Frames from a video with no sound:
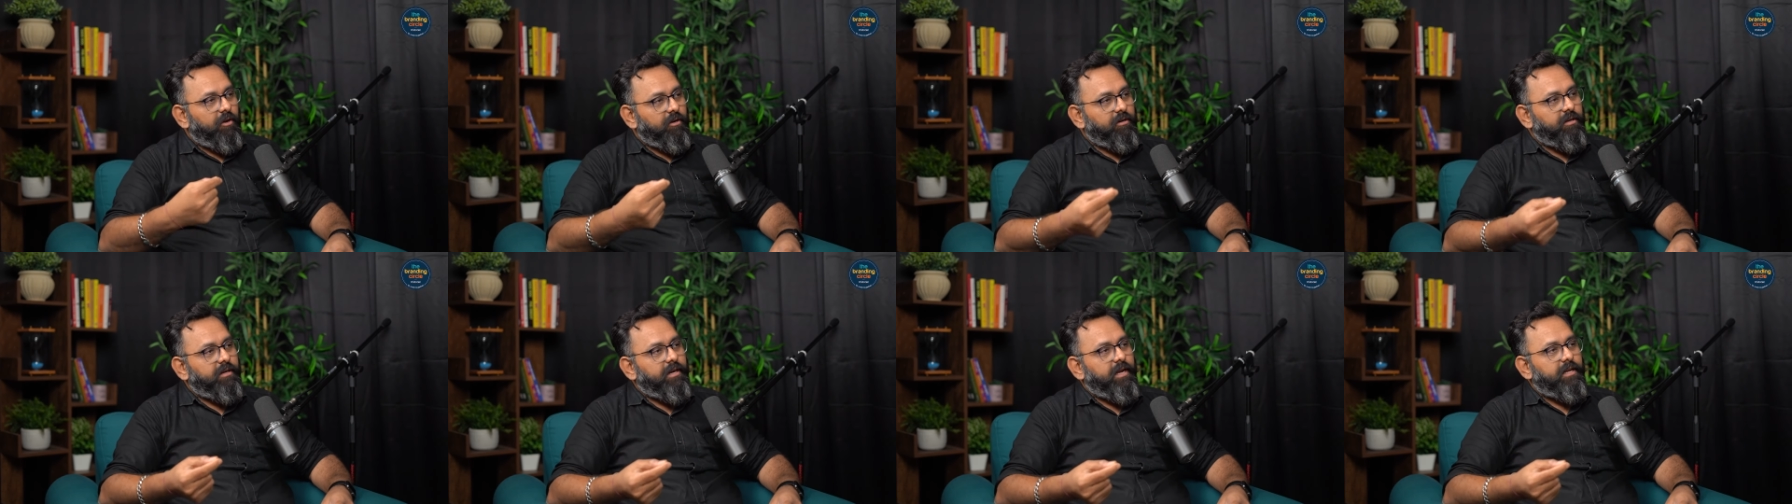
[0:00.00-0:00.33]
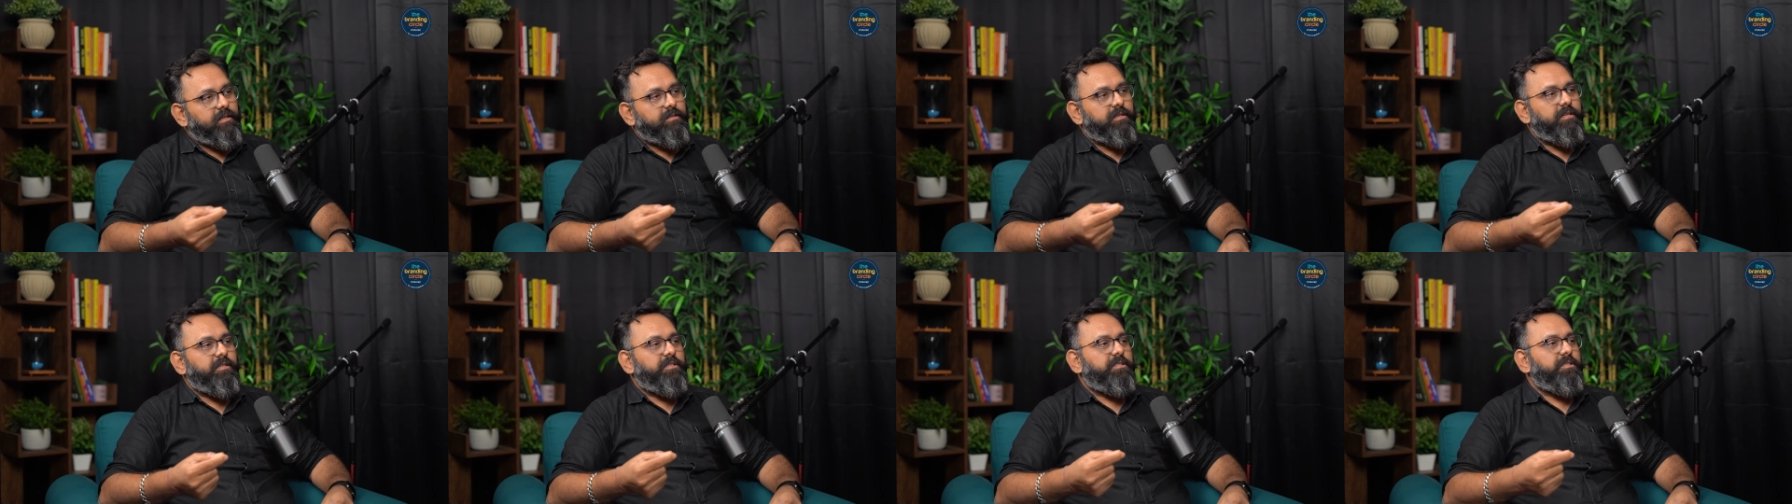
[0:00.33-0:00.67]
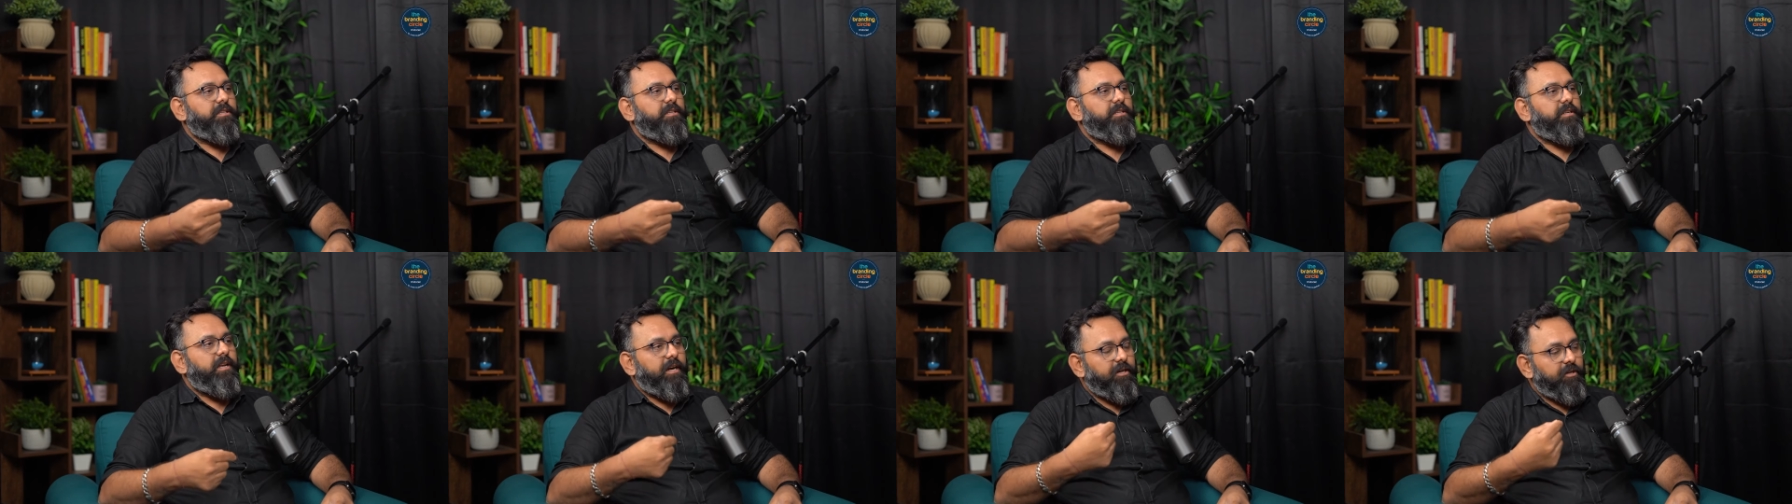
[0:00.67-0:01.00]

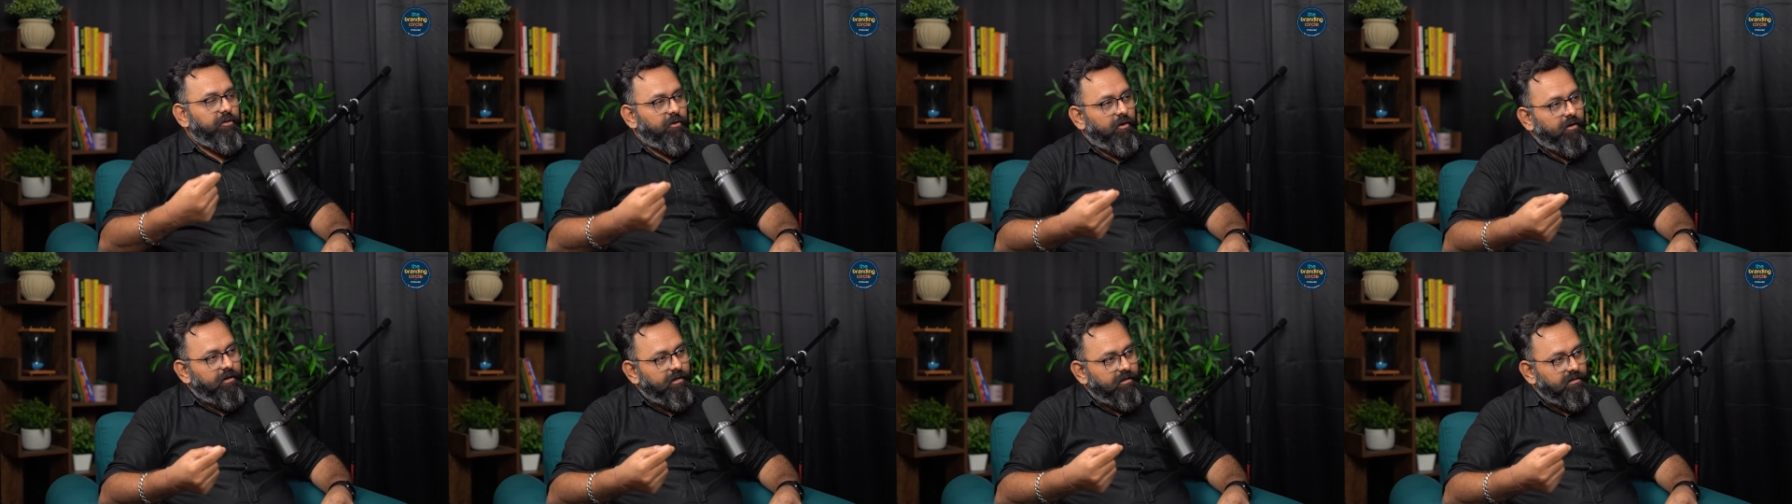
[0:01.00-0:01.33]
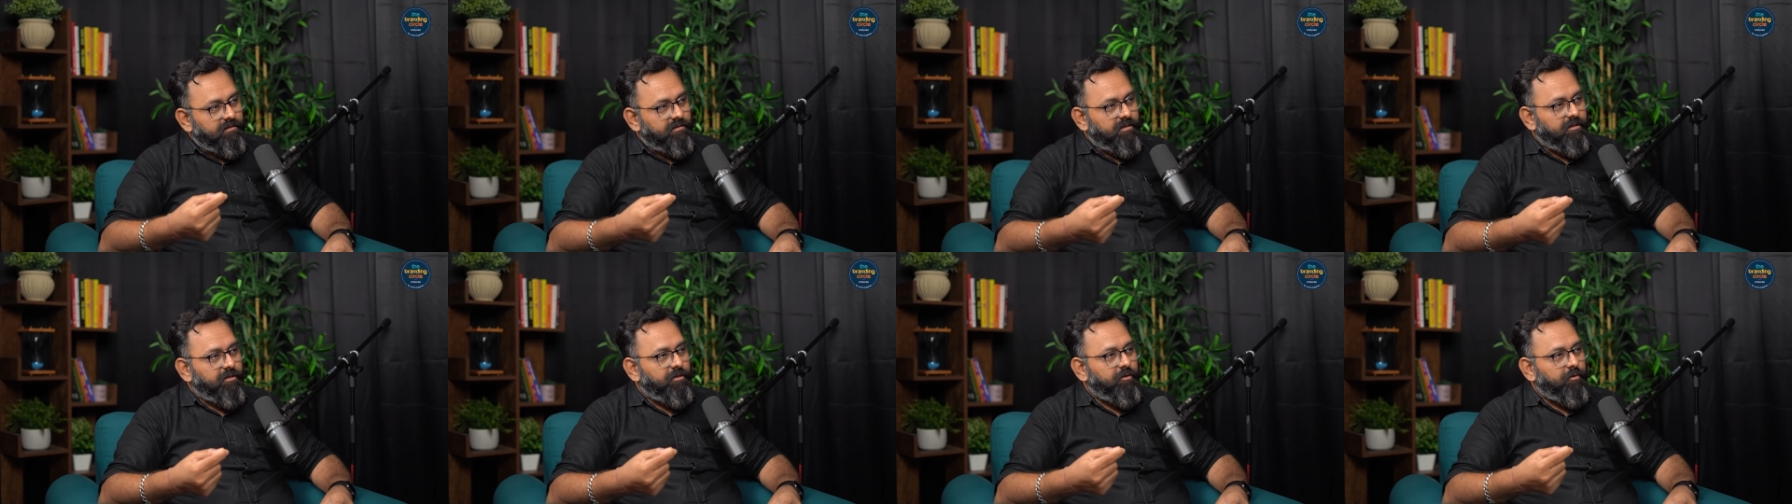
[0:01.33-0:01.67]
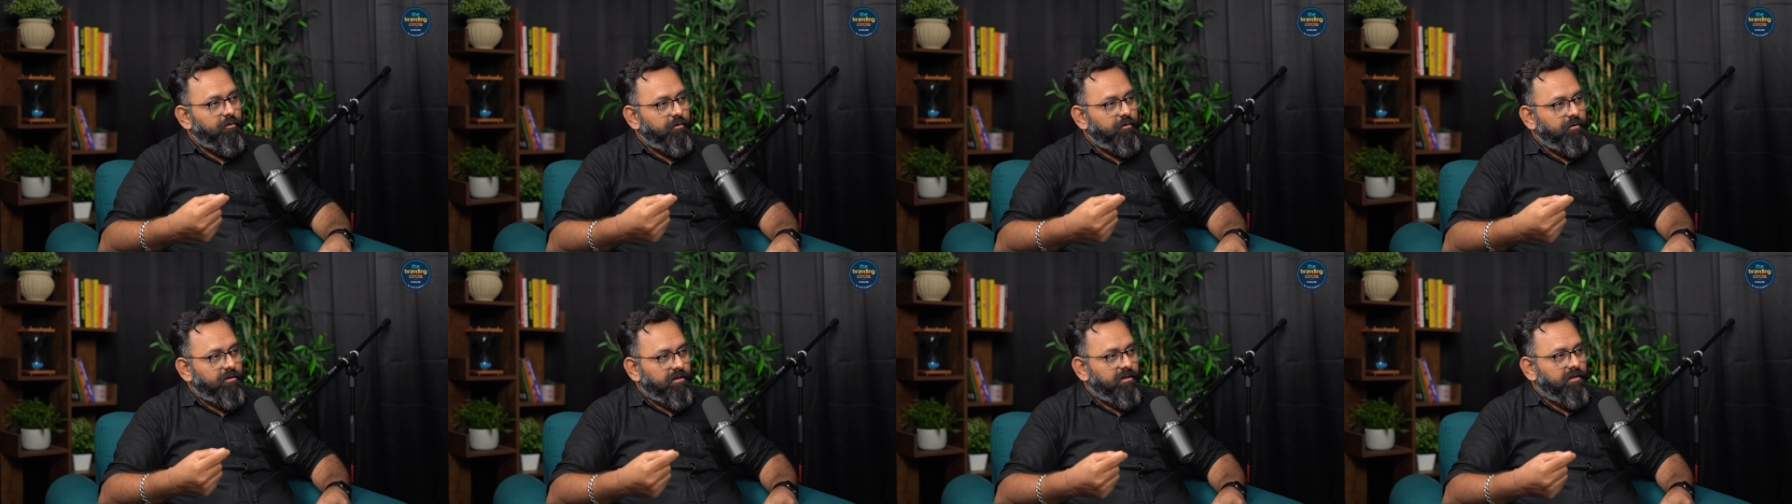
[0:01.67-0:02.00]
organization, at your
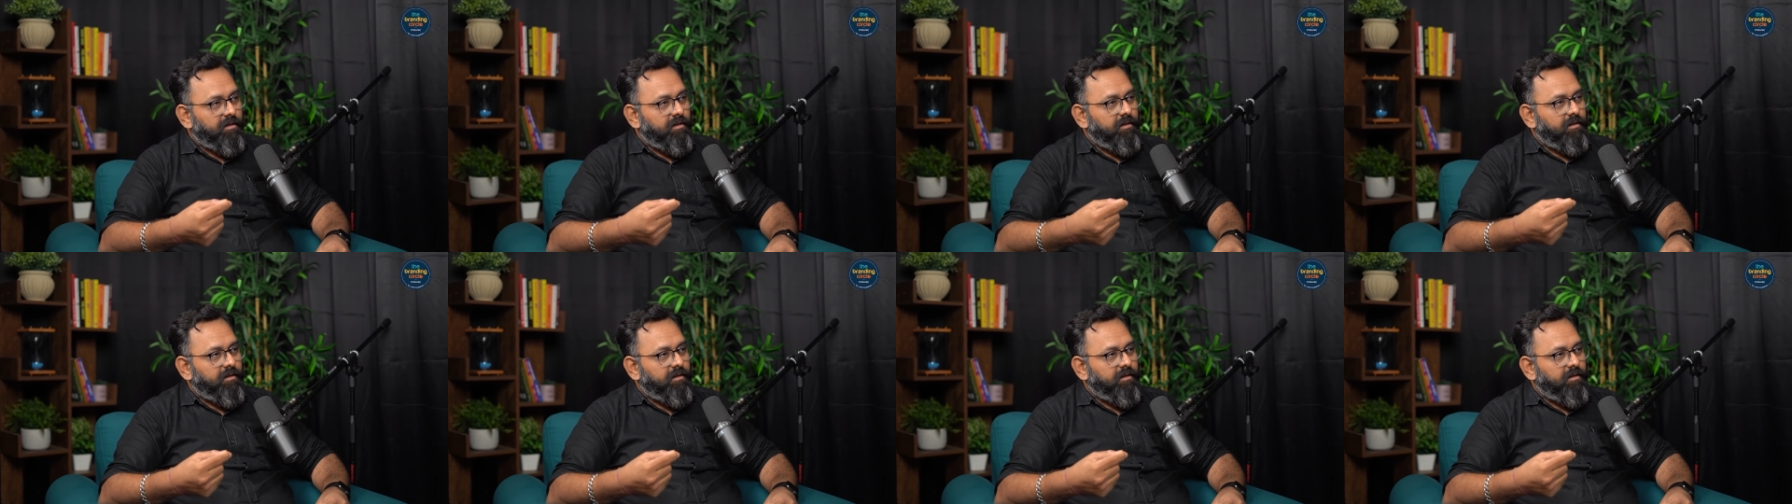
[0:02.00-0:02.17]
institute,